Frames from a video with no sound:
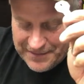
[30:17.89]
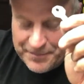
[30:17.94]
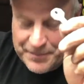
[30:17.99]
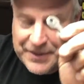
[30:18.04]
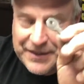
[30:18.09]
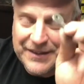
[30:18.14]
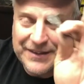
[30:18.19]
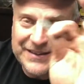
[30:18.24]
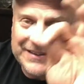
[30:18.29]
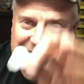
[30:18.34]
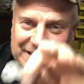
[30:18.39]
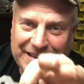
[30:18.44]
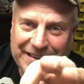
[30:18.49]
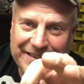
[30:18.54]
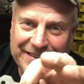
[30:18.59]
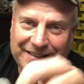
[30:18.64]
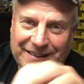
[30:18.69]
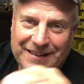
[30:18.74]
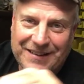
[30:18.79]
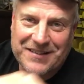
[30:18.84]
but at least I
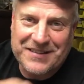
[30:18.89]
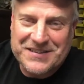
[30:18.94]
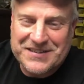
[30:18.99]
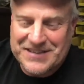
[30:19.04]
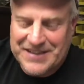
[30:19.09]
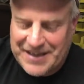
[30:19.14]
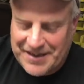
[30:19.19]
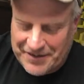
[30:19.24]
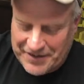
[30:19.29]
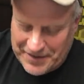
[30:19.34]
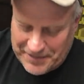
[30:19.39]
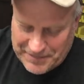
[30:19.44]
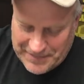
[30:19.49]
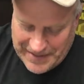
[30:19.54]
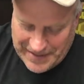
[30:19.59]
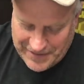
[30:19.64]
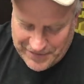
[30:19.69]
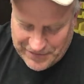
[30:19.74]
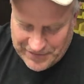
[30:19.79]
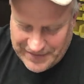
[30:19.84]
can lock the Scout up
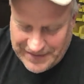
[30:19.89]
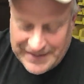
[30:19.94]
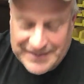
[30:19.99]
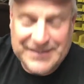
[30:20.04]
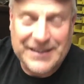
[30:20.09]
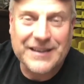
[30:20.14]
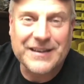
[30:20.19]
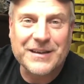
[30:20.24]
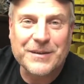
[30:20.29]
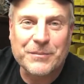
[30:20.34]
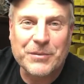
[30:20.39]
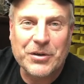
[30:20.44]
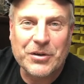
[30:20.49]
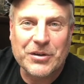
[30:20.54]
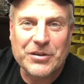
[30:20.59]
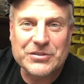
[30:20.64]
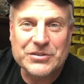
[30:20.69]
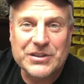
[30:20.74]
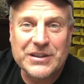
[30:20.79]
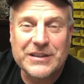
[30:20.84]
now as I come
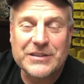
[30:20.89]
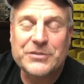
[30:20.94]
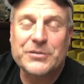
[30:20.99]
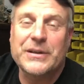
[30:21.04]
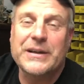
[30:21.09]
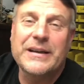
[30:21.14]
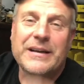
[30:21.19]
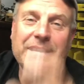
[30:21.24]
across country.